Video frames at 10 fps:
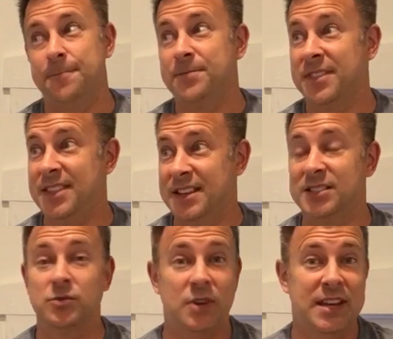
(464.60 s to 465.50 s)

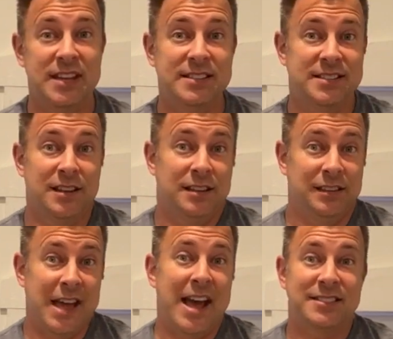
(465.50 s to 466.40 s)
this is the
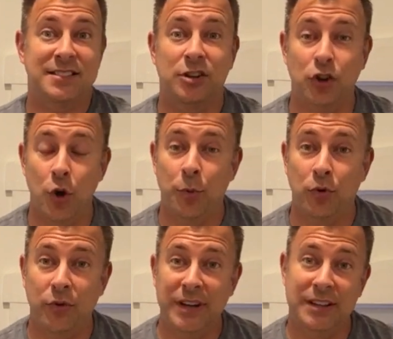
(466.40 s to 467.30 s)
last global
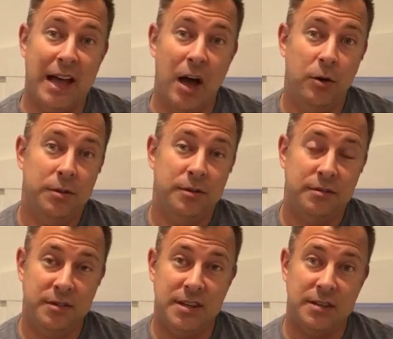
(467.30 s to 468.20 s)
read aloud.
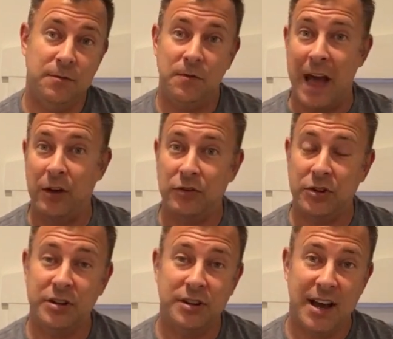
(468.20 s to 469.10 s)
The
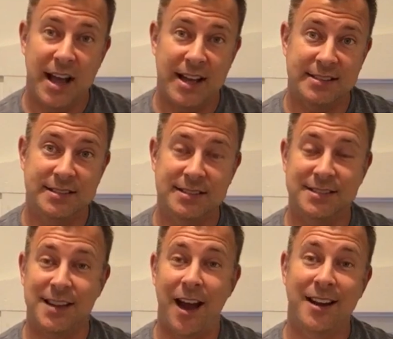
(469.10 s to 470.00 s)
founder has
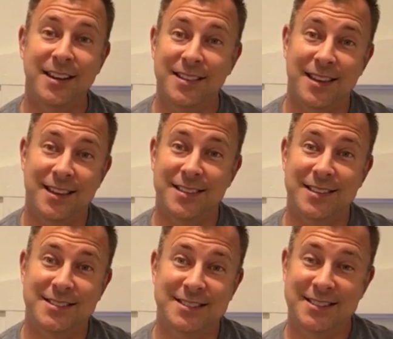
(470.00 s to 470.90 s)
decided that
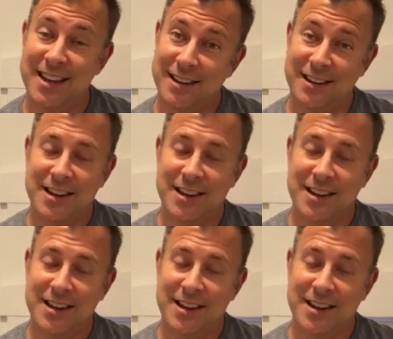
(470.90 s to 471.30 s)
this is it.